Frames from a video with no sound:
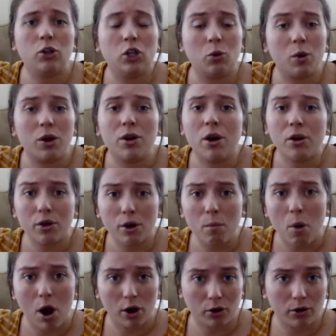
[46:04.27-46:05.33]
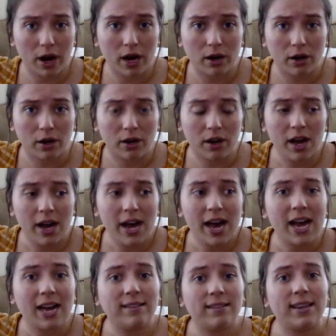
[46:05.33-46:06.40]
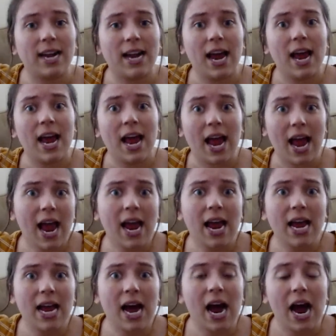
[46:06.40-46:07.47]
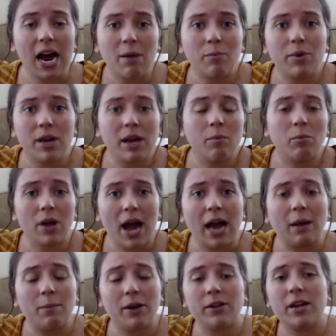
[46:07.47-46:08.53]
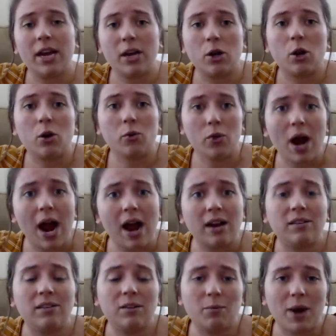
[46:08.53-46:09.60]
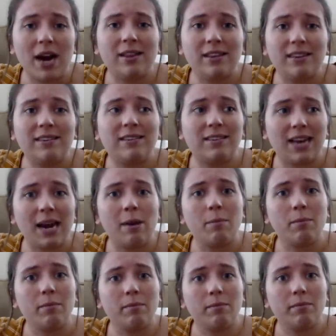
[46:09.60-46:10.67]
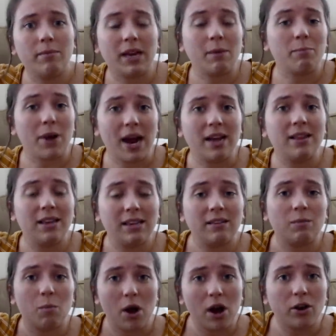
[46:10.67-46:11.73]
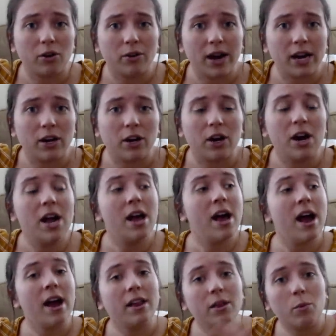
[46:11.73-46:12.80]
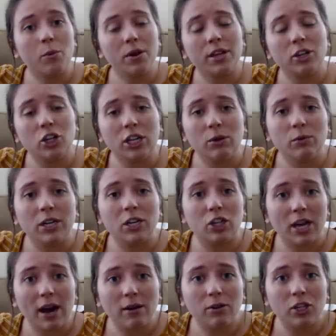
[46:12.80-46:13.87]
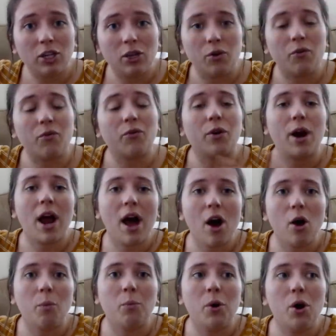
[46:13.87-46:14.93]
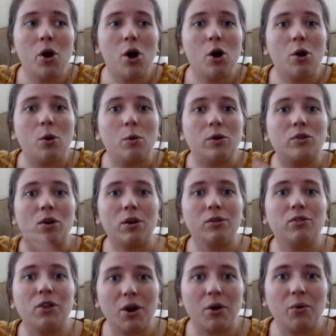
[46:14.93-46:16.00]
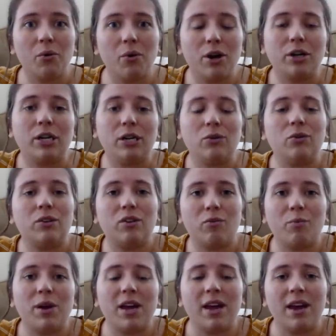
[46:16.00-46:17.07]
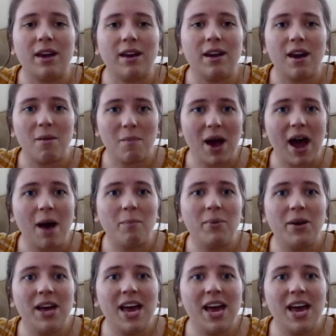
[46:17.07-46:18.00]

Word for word: to another moderator and said, hey, I'm being blackmailed and harassed by this same, like, by this moderator. And the one that she reached out to for help was also accused of being a map.